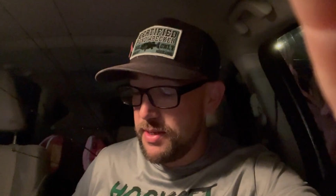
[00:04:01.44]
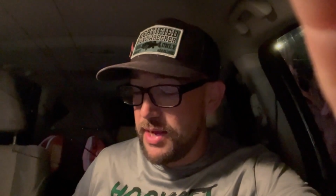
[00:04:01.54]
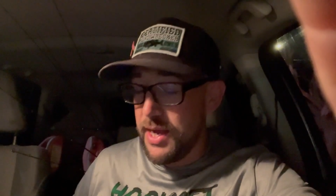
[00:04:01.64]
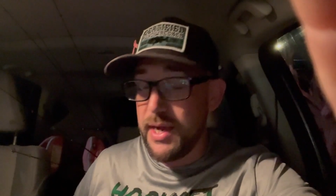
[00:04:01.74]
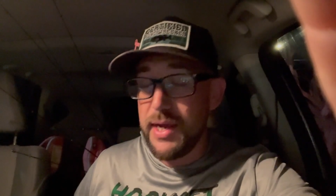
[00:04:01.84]

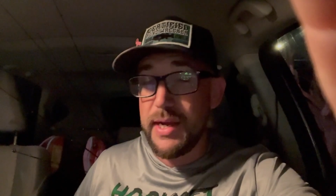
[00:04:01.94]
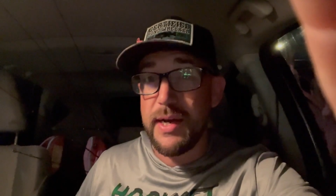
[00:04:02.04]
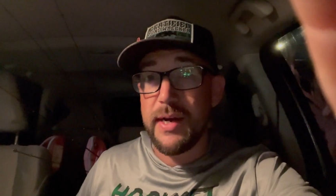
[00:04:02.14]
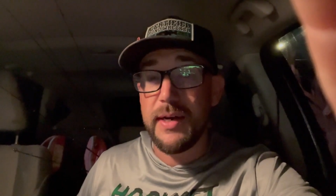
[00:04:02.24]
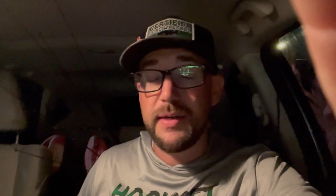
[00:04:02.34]

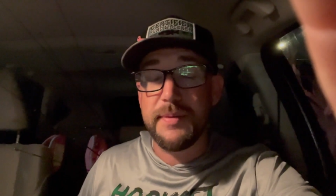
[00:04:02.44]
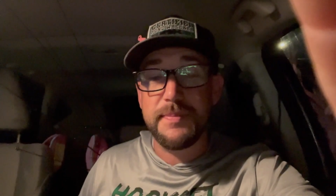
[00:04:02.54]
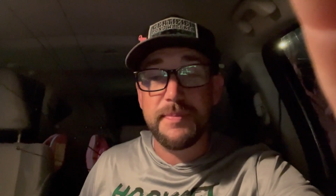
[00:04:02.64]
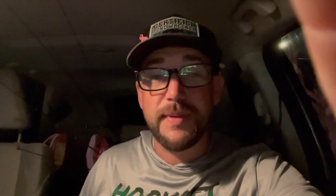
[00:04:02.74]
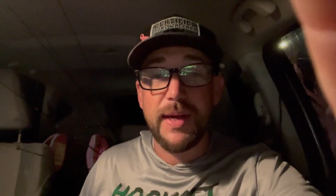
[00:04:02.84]

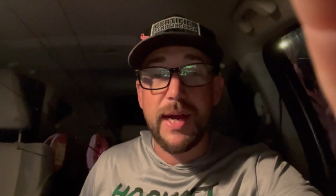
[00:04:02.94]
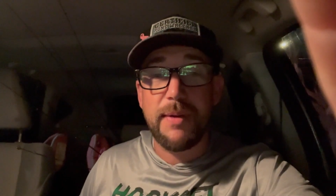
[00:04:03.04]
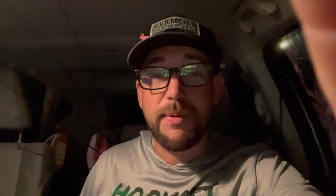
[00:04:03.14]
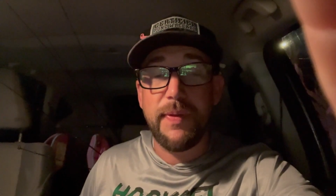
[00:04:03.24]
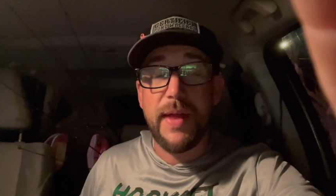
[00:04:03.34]
I
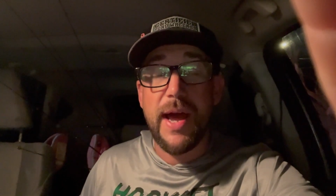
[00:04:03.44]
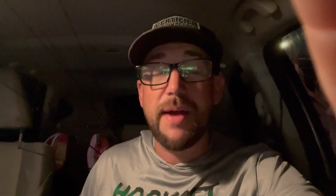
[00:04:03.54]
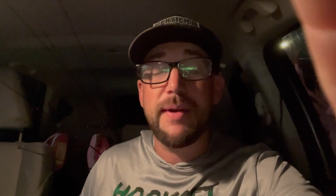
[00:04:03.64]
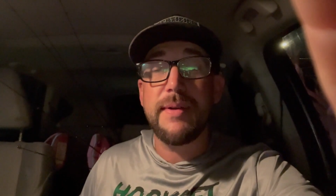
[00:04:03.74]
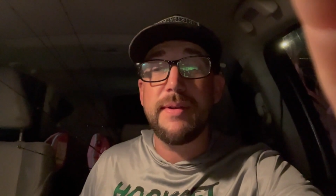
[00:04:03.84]
will not
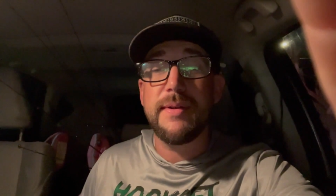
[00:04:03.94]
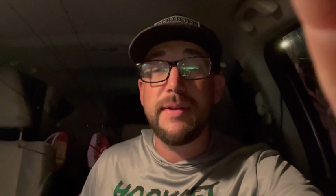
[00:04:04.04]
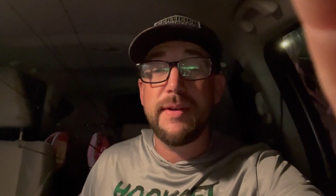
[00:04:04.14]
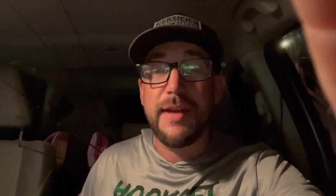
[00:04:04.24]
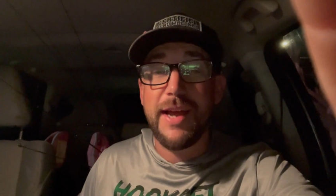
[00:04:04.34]

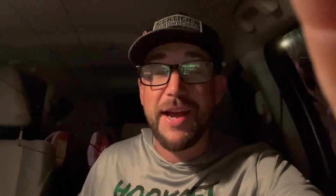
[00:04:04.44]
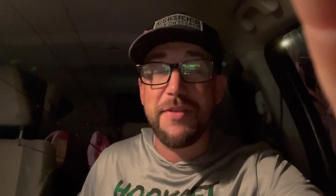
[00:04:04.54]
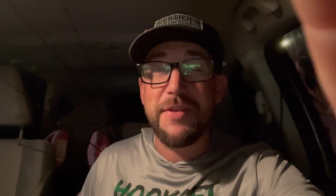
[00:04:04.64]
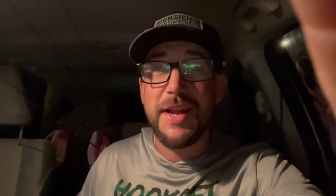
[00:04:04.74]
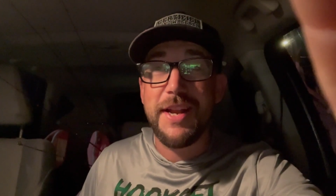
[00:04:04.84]

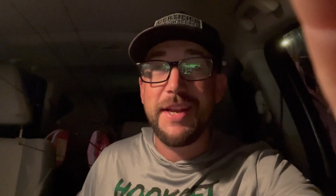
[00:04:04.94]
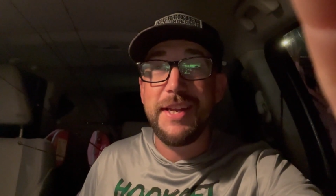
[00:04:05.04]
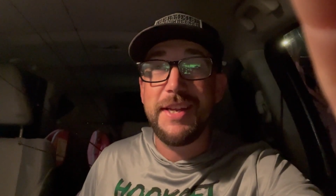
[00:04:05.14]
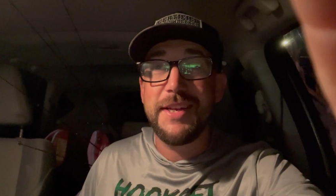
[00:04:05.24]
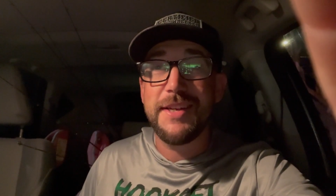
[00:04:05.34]
have
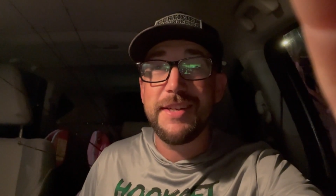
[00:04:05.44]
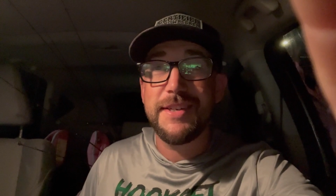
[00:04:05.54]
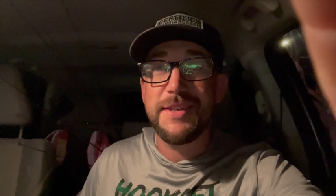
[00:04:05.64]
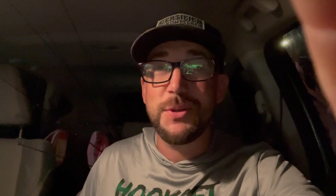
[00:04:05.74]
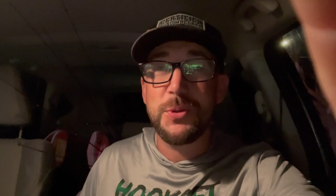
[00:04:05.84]
any
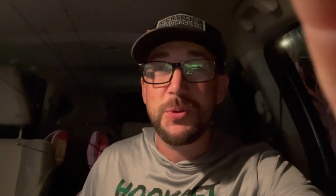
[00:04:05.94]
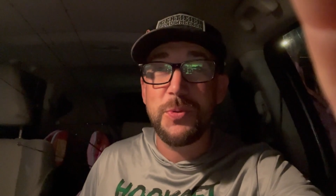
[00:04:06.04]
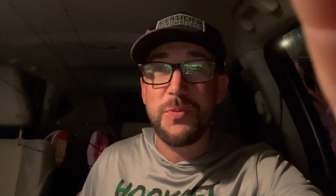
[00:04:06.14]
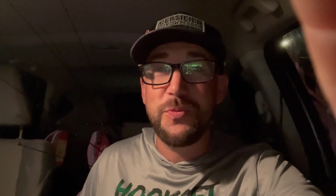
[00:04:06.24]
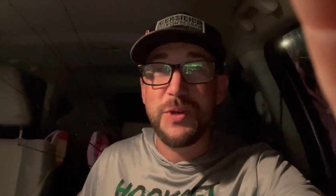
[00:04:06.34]

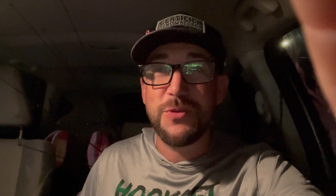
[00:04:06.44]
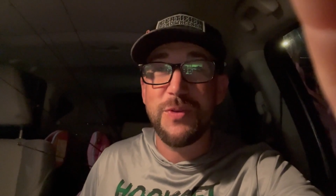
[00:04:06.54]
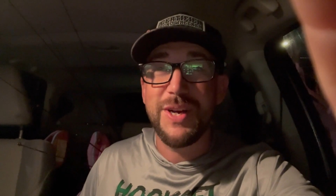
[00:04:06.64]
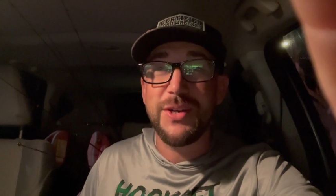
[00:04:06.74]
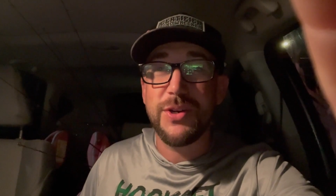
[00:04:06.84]
fish
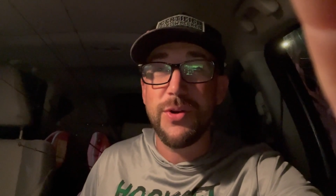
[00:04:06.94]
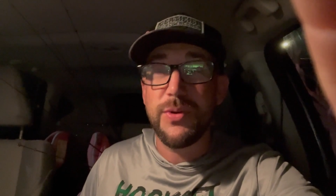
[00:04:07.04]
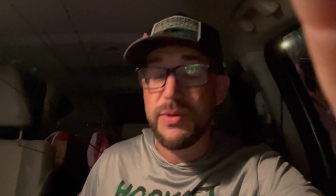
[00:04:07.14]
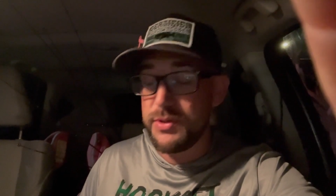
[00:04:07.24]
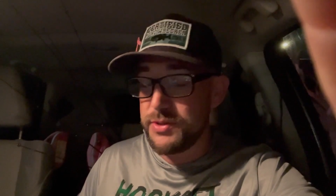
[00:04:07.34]
finder
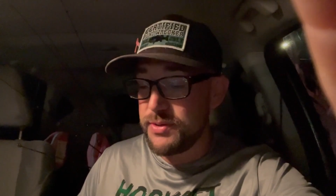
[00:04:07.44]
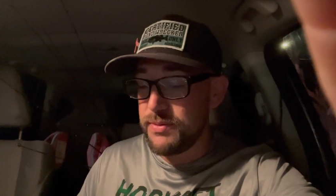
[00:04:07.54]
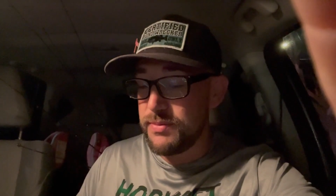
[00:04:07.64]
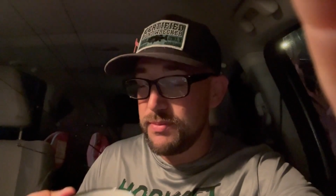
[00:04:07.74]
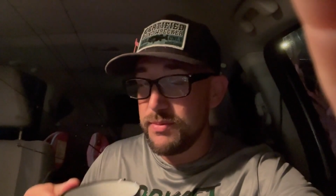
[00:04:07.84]
going this
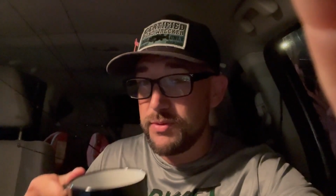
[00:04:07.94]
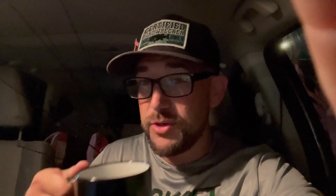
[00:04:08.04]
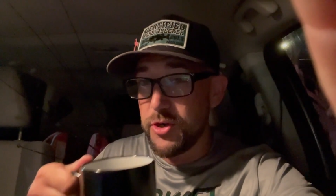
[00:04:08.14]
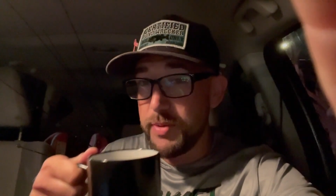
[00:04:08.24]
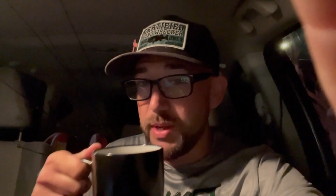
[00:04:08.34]

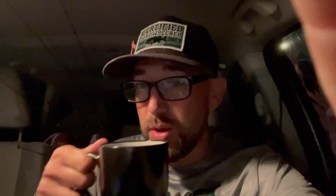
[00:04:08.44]
tournament.